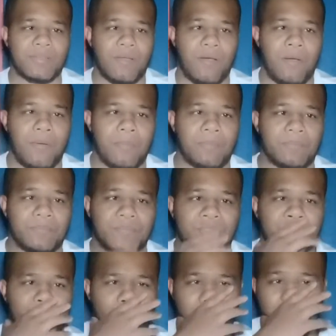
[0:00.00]

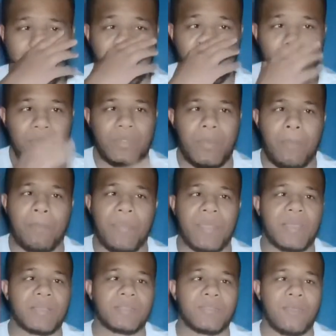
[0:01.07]
Julianna with the
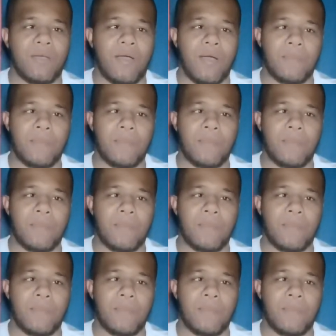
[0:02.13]
biggest